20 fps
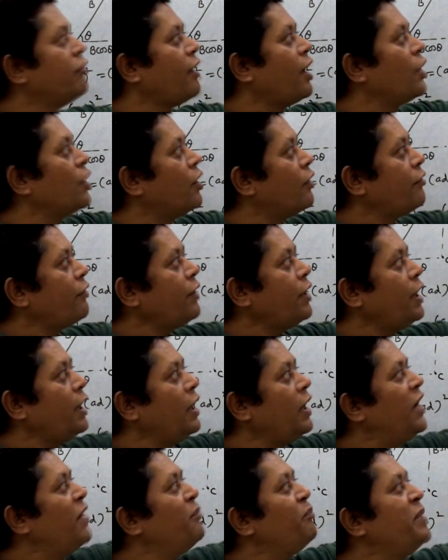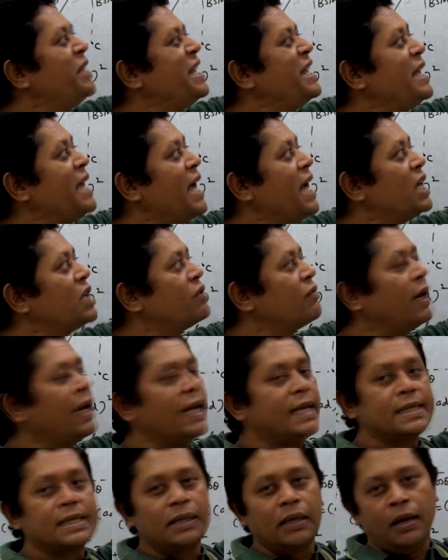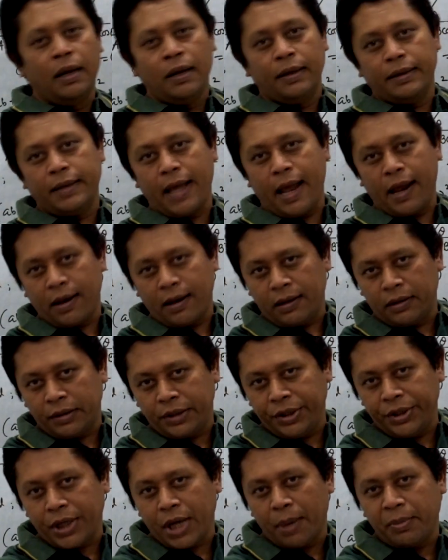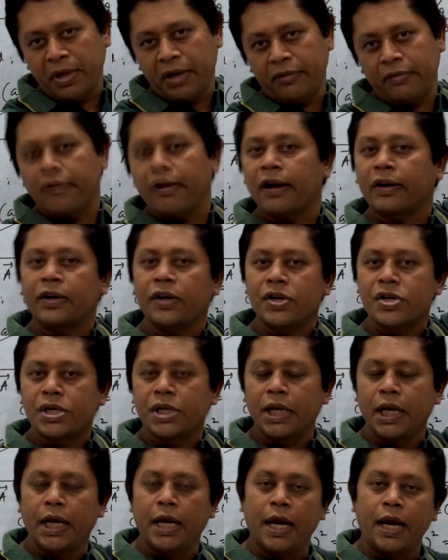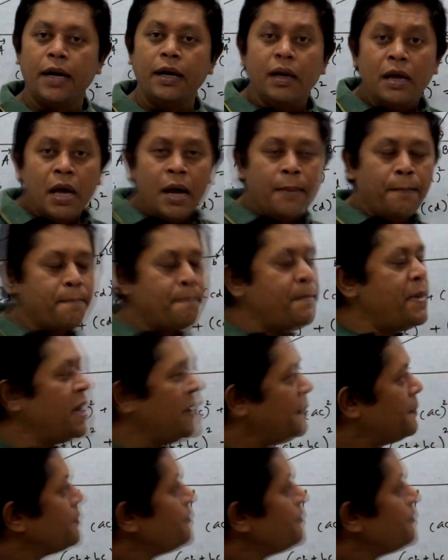the value of A, B as well as angle theta between vectors A and B.